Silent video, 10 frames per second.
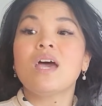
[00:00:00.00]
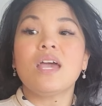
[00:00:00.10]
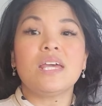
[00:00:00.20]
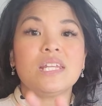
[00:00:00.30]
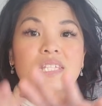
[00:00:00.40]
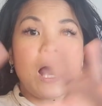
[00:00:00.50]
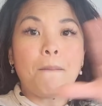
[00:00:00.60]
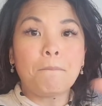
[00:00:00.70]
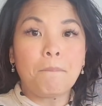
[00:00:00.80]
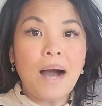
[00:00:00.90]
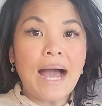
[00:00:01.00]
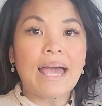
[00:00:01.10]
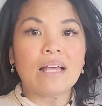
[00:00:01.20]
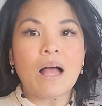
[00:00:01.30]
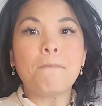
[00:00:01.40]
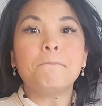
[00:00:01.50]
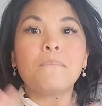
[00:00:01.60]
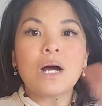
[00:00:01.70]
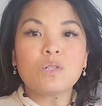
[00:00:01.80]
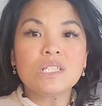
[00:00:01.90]
It is a pile, a
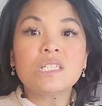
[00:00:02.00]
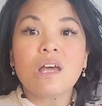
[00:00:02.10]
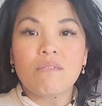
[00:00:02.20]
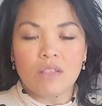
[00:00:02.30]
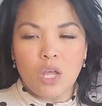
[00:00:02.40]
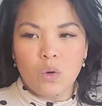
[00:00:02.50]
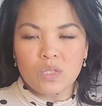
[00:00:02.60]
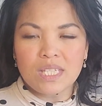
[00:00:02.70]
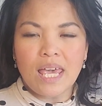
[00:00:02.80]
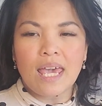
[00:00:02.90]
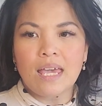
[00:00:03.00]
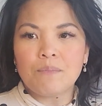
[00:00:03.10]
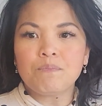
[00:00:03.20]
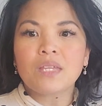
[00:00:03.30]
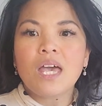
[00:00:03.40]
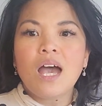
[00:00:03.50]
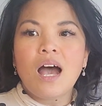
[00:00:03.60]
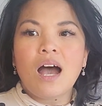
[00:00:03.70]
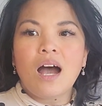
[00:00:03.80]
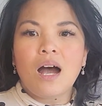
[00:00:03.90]
mountain of clothes, and
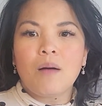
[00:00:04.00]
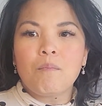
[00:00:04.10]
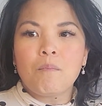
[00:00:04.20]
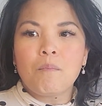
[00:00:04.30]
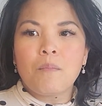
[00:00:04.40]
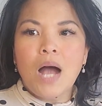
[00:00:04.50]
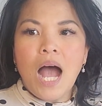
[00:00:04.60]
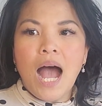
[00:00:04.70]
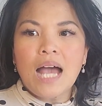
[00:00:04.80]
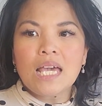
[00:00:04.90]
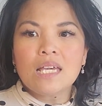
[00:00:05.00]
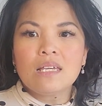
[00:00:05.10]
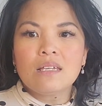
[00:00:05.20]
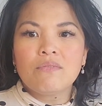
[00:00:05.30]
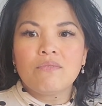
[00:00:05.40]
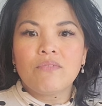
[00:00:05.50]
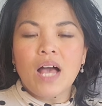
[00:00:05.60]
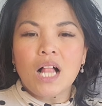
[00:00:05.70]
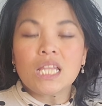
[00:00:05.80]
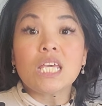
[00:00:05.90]
um, I
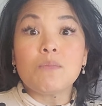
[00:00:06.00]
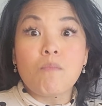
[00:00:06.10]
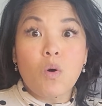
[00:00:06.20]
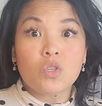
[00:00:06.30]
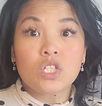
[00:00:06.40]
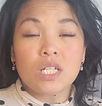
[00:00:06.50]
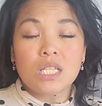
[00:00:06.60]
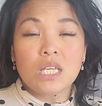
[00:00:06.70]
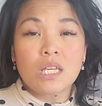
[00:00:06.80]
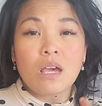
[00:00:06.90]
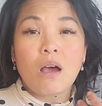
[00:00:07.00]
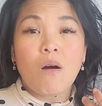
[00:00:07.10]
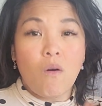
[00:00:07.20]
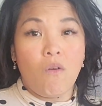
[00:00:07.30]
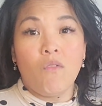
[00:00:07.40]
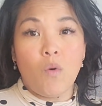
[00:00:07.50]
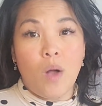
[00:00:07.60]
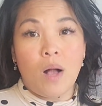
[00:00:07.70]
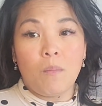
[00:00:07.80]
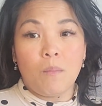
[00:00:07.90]
felt emotionally
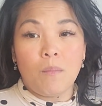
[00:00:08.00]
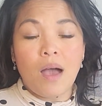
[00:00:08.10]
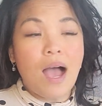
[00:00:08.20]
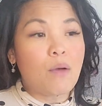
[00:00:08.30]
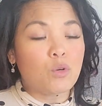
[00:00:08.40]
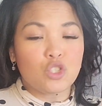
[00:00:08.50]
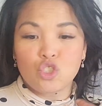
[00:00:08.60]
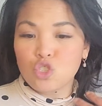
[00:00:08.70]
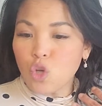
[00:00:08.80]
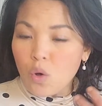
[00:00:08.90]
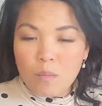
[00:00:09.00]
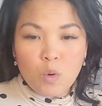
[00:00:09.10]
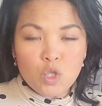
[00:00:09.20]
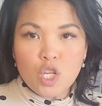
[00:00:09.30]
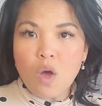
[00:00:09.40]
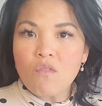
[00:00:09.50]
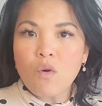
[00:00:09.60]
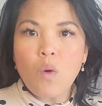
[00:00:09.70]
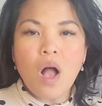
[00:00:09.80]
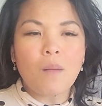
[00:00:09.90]
overwhelmed. I was so emotionally
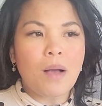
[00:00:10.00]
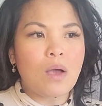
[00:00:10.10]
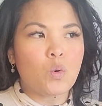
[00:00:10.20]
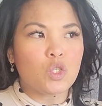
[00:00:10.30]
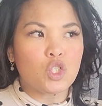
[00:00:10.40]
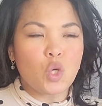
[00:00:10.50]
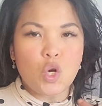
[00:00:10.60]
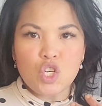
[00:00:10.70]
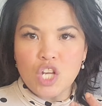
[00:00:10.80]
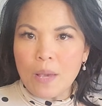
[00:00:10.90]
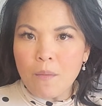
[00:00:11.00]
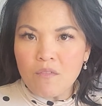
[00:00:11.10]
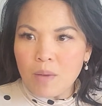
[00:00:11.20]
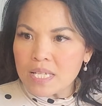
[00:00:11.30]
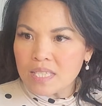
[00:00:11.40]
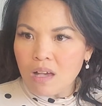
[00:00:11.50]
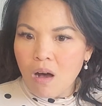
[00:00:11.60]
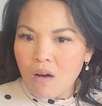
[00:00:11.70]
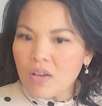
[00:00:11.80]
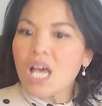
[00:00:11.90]
overwhelmed. I was so ashamed of
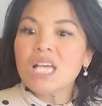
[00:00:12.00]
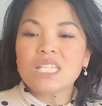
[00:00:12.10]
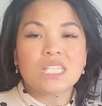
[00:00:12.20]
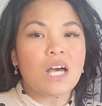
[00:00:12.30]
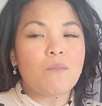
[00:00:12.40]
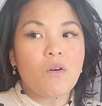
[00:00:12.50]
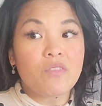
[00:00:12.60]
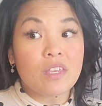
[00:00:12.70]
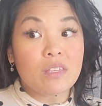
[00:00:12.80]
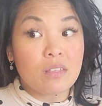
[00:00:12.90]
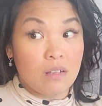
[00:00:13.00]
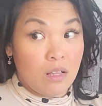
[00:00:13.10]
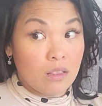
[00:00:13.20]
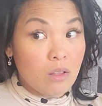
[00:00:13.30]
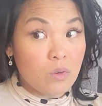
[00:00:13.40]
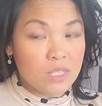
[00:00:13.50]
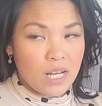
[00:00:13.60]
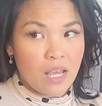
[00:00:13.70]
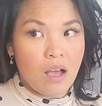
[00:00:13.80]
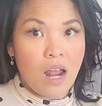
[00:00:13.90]
myself. Some of the clothes that
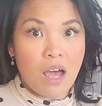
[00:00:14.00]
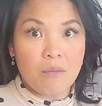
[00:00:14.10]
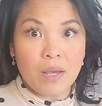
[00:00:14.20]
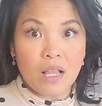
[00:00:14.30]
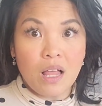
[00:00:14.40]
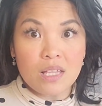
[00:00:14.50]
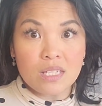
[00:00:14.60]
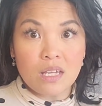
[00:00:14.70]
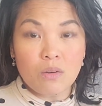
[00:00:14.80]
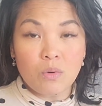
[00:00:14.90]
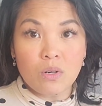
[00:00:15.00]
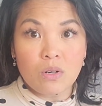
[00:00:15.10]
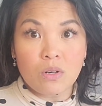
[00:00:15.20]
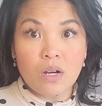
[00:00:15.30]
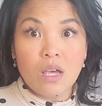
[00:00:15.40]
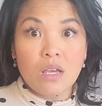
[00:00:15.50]
I got out of my closet were